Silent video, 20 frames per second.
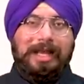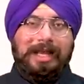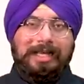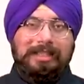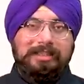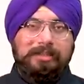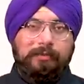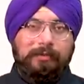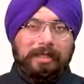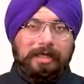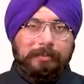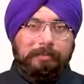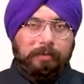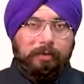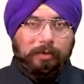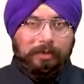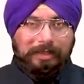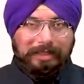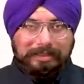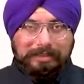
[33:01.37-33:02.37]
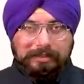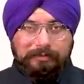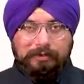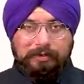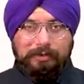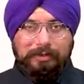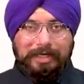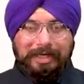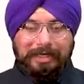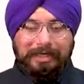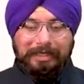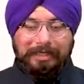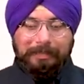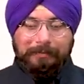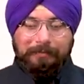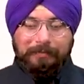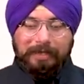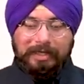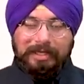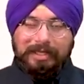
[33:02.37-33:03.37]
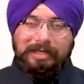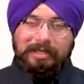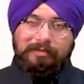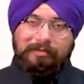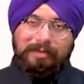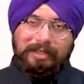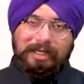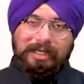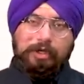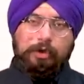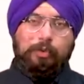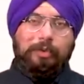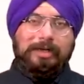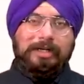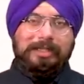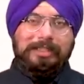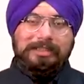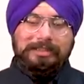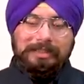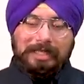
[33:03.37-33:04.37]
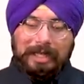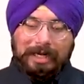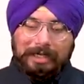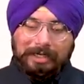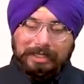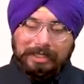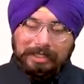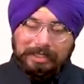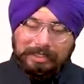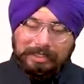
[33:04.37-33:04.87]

as a very progressive society, we need to understand